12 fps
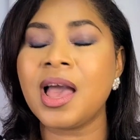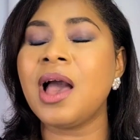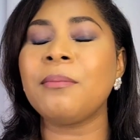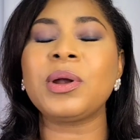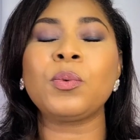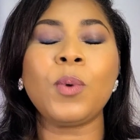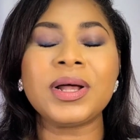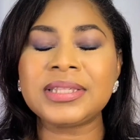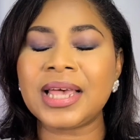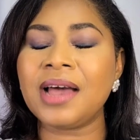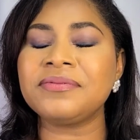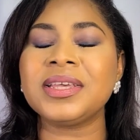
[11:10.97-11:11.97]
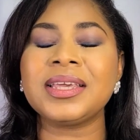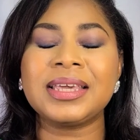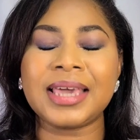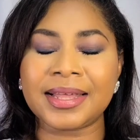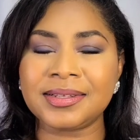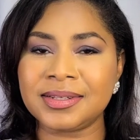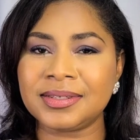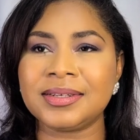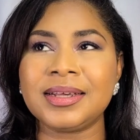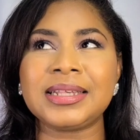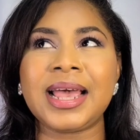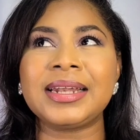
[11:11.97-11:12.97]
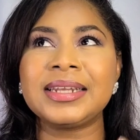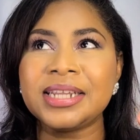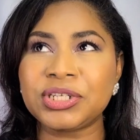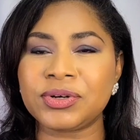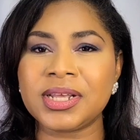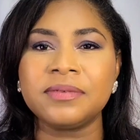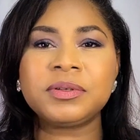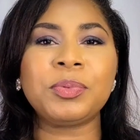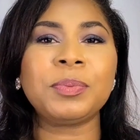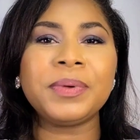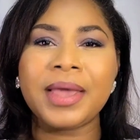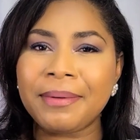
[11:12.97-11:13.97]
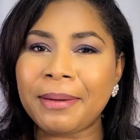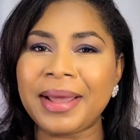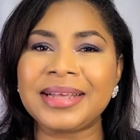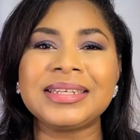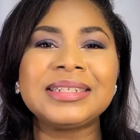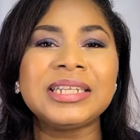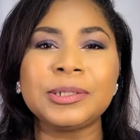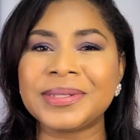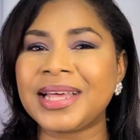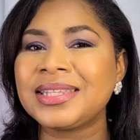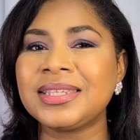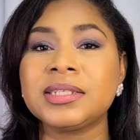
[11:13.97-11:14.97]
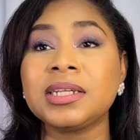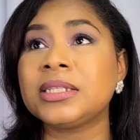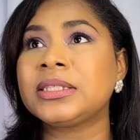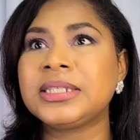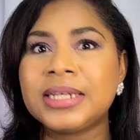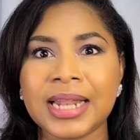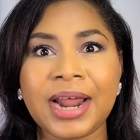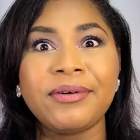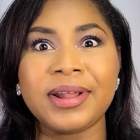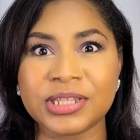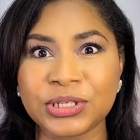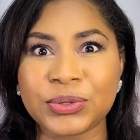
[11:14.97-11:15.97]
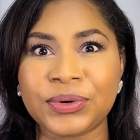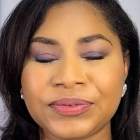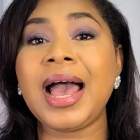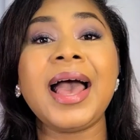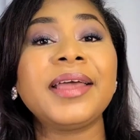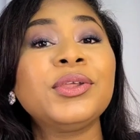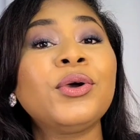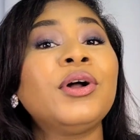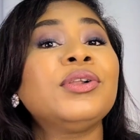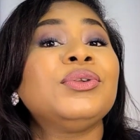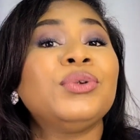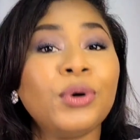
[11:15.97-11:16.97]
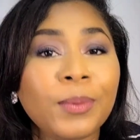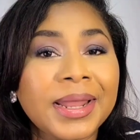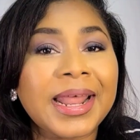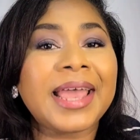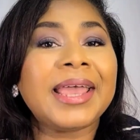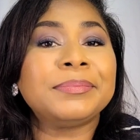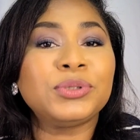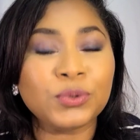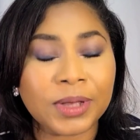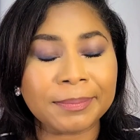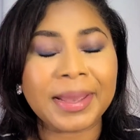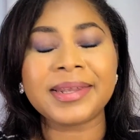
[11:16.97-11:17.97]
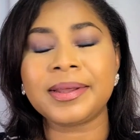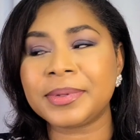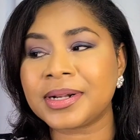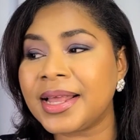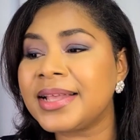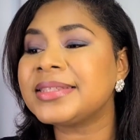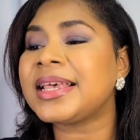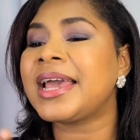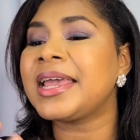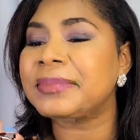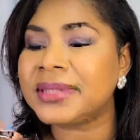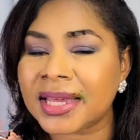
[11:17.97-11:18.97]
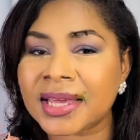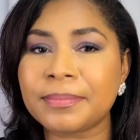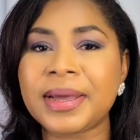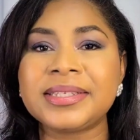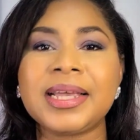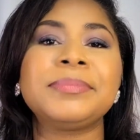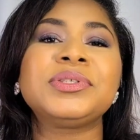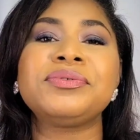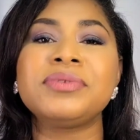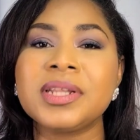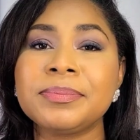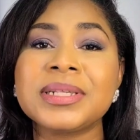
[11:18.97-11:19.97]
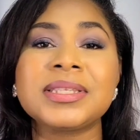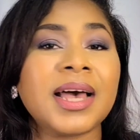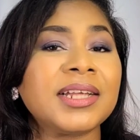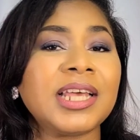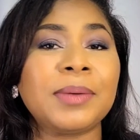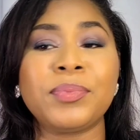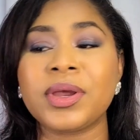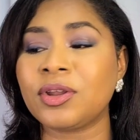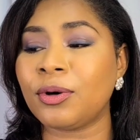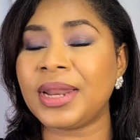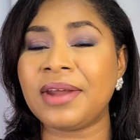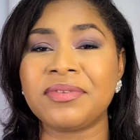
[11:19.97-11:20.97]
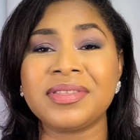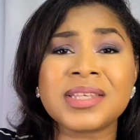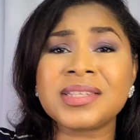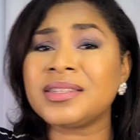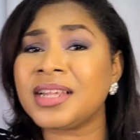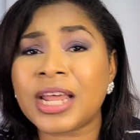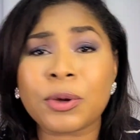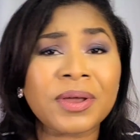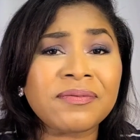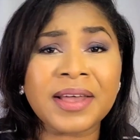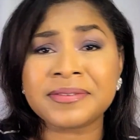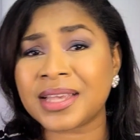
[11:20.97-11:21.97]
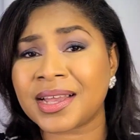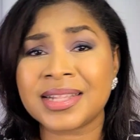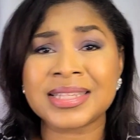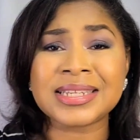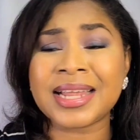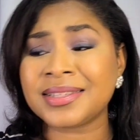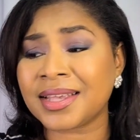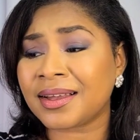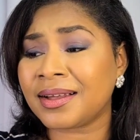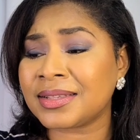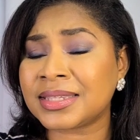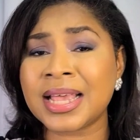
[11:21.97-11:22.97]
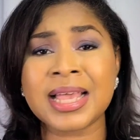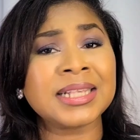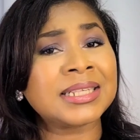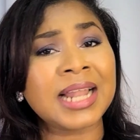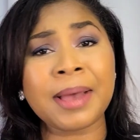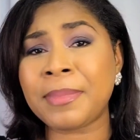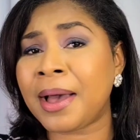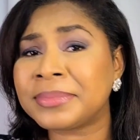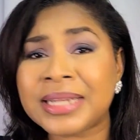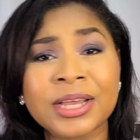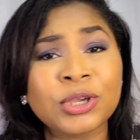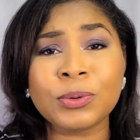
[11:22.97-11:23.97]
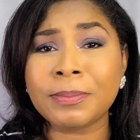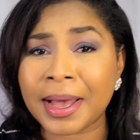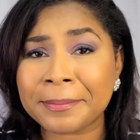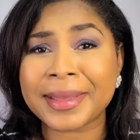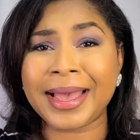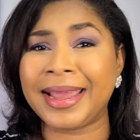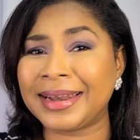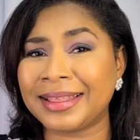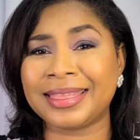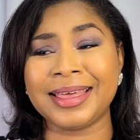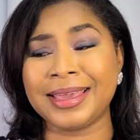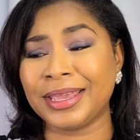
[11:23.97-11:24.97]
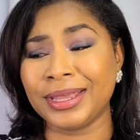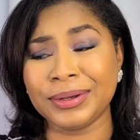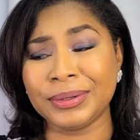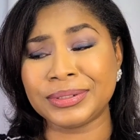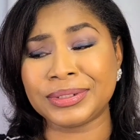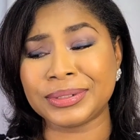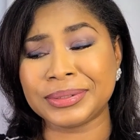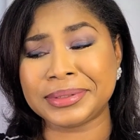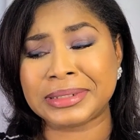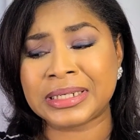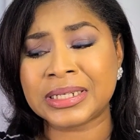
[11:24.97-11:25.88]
but once I have to get into this, I literally have to prepare my mind to deal with that scent until I rinse it off. And you all know when I am doing my double cleanse, I am taking my time to really massage and break down everything. This is not a quick 5 seconds, 10 seconds, slam bam, thank you ma'am kind of thing, you know. So